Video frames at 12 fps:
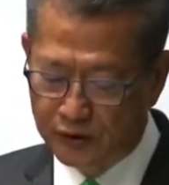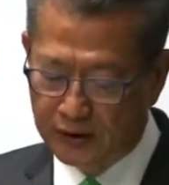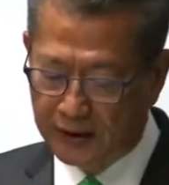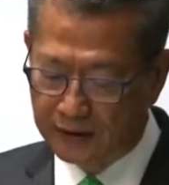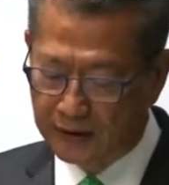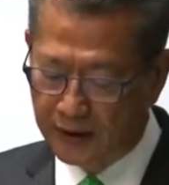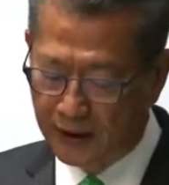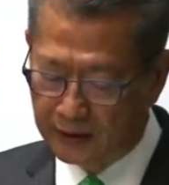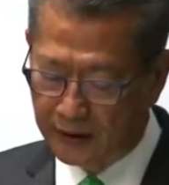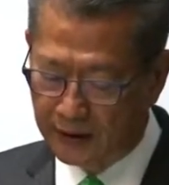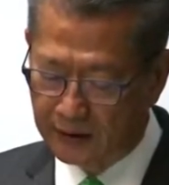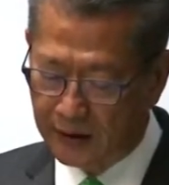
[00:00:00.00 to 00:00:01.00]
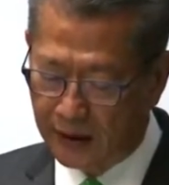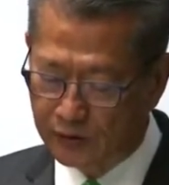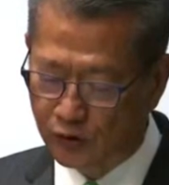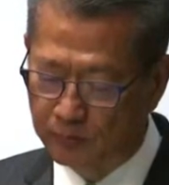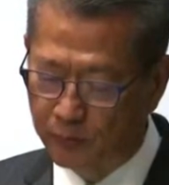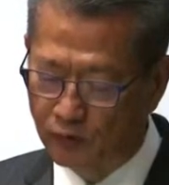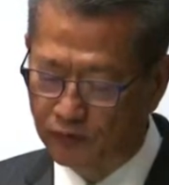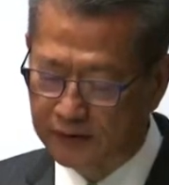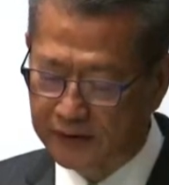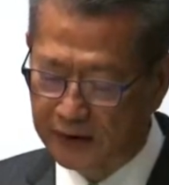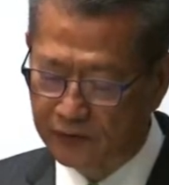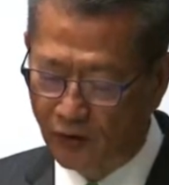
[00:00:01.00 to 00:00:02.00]
while other developing
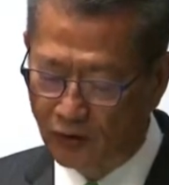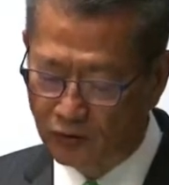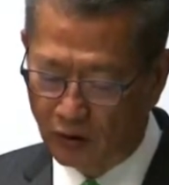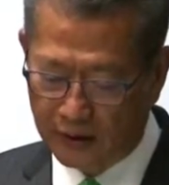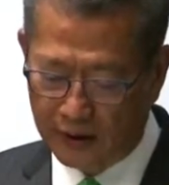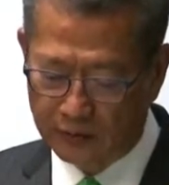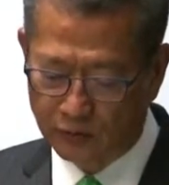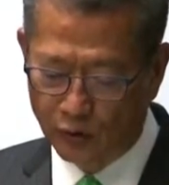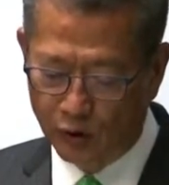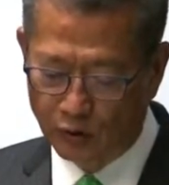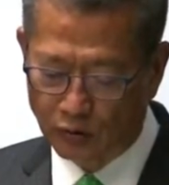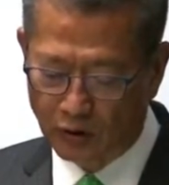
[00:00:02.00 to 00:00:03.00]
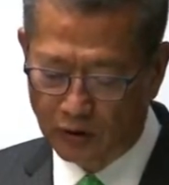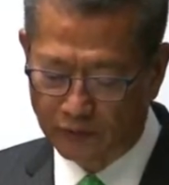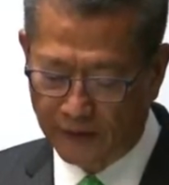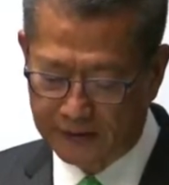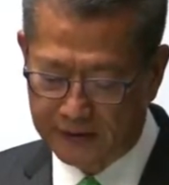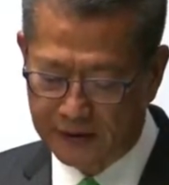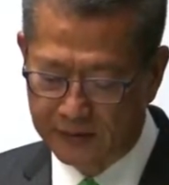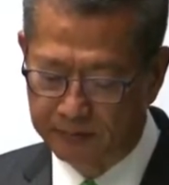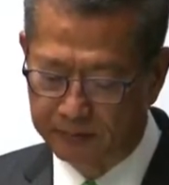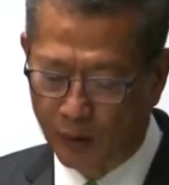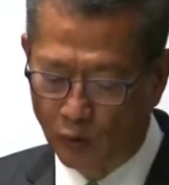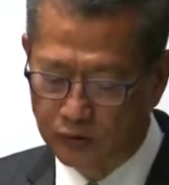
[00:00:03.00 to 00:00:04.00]
countries in Asia have undergone robust
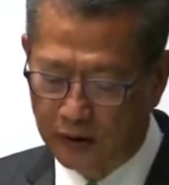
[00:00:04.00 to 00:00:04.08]
developments.